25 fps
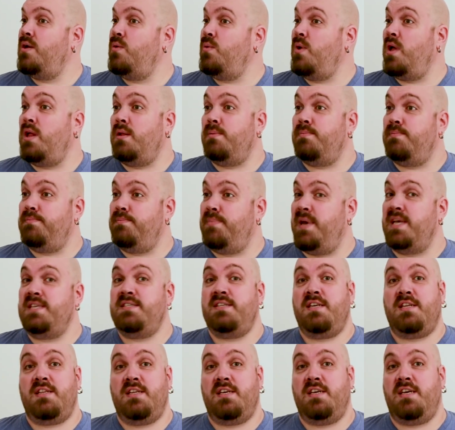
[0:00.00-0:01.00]
Well,
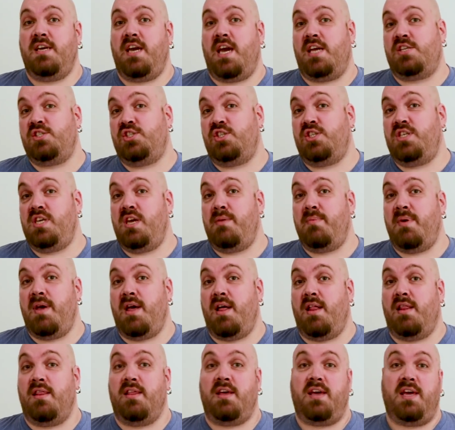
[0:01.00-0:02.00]
basically,
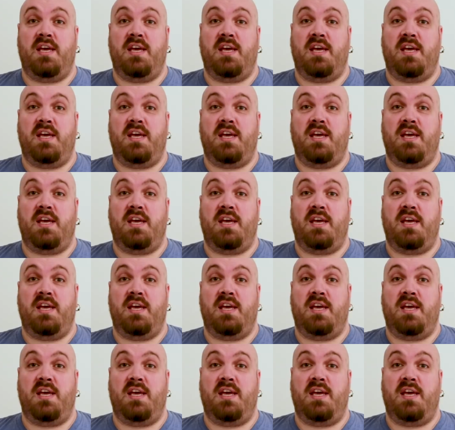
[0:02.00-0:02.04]
HTML